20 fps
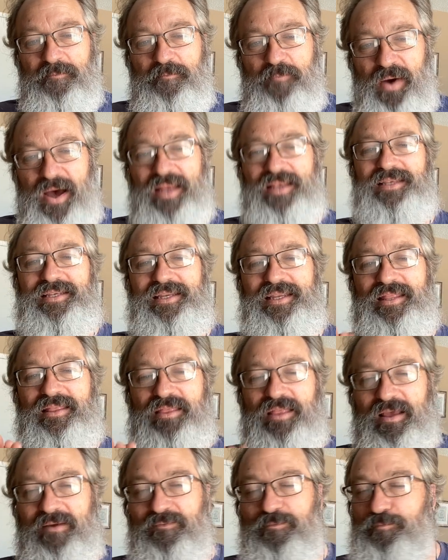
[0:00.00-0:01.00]
But
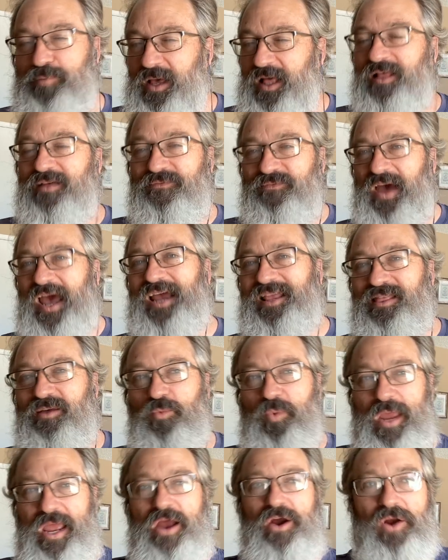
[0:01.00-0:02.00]
the fact that
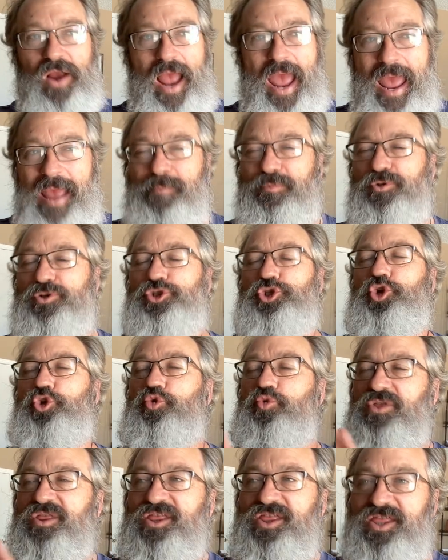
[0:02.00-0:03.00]
we are able to
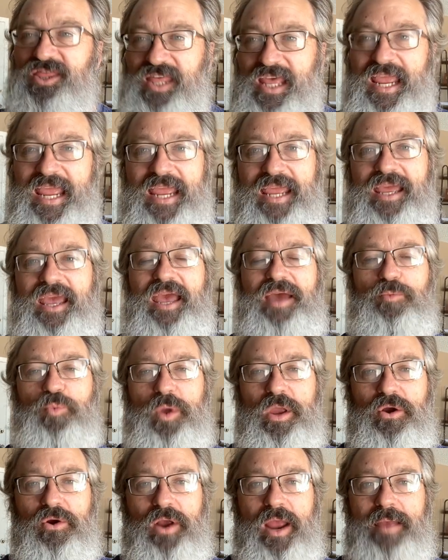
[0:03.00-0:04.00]
think and
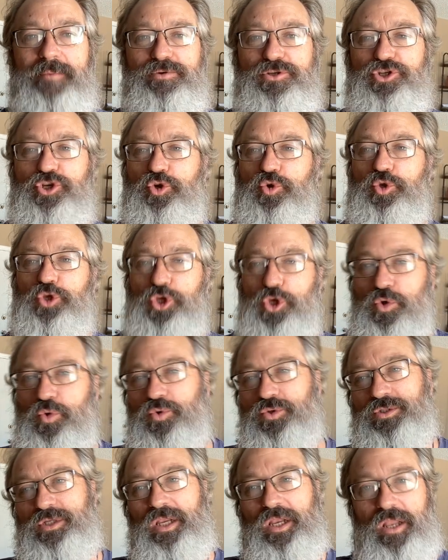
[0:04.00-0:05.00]
we are able to
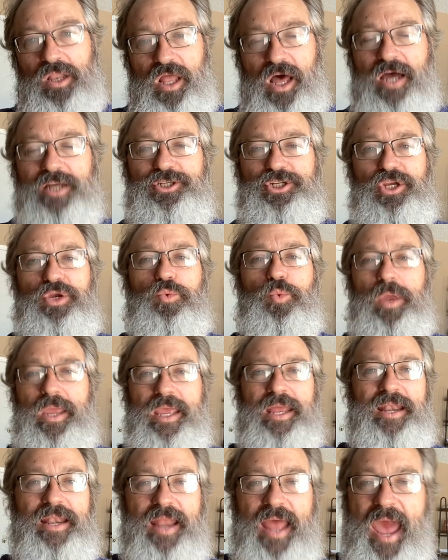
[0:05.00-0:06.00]
use logic, we
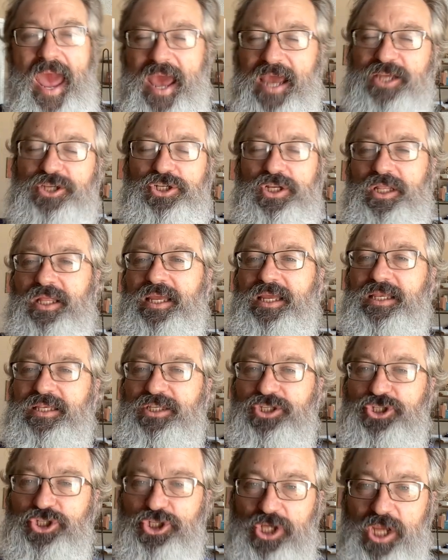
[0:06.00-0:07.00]
can actually
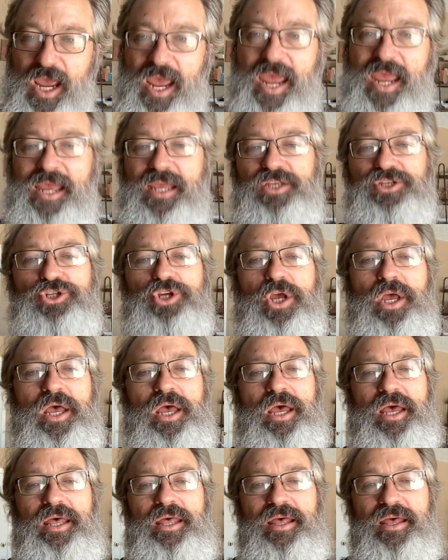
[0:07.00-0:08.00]
change
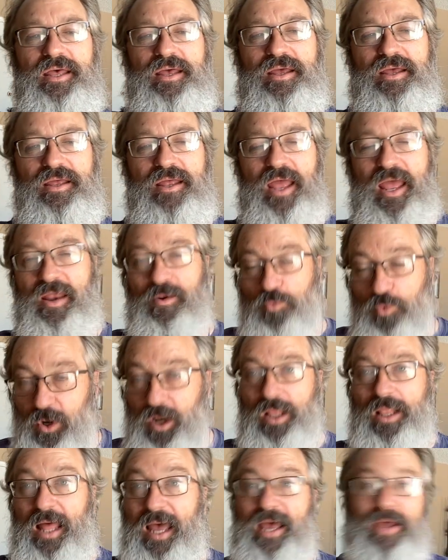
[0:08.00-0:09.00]
and
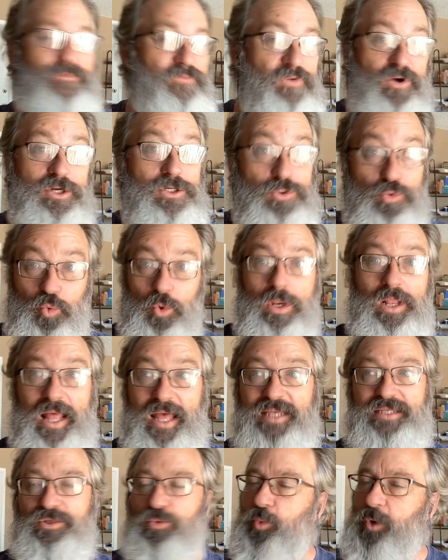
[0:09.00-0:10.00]
realize first
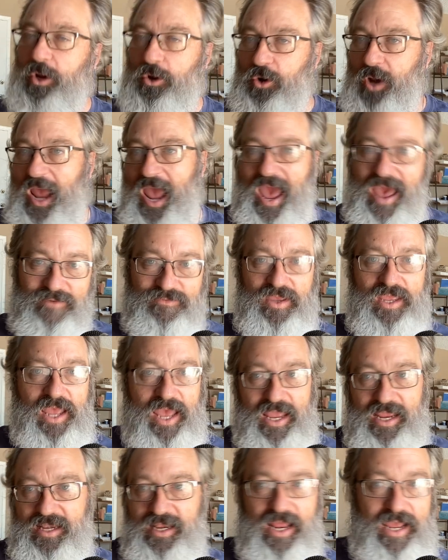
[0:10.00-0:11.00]
realize that we are having
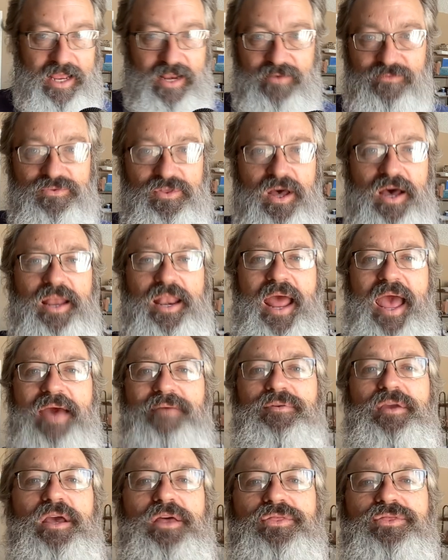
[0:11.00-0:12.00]
a negative thought,
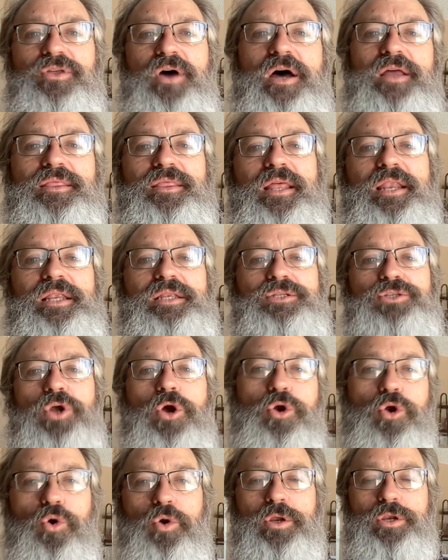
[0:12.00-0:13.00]
having a thought that is
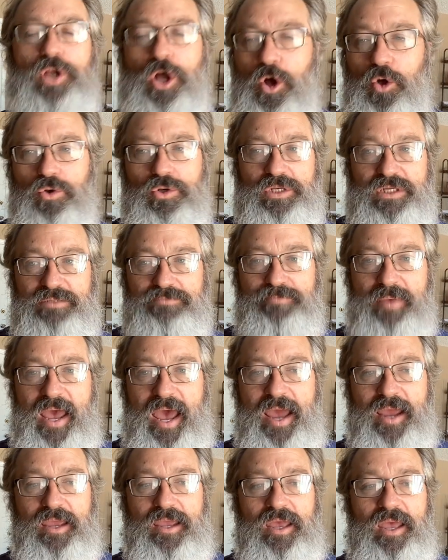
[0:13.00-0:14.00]
going to hold us
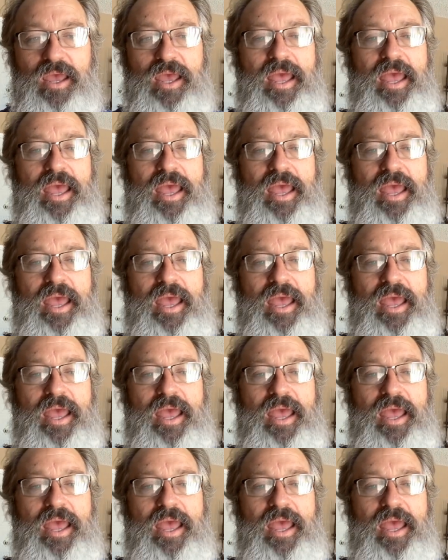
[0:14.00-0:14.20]
back.